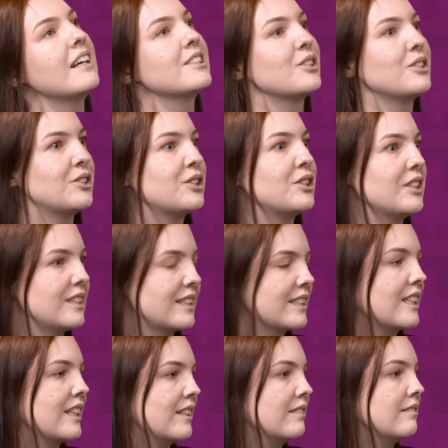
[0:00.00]
so students
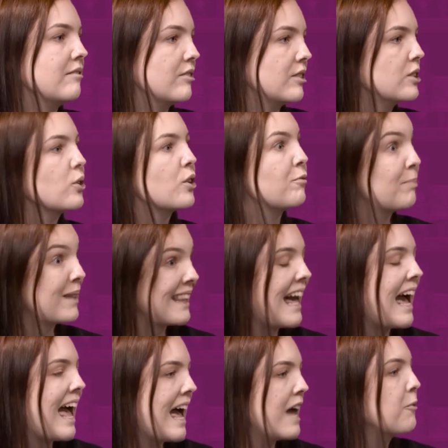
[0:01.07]
can sort of
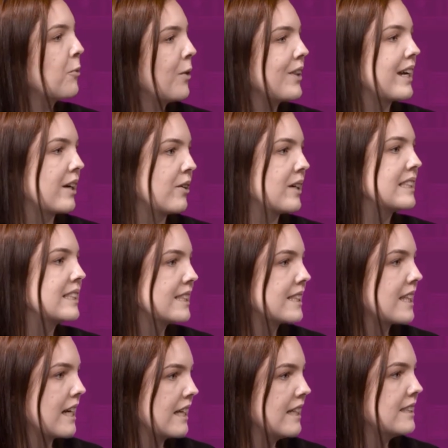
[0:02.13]
plan what they're going to
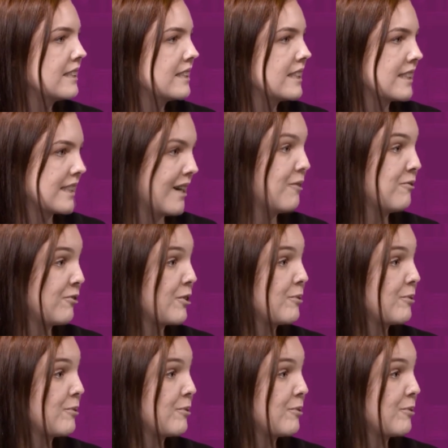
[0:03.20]
study to start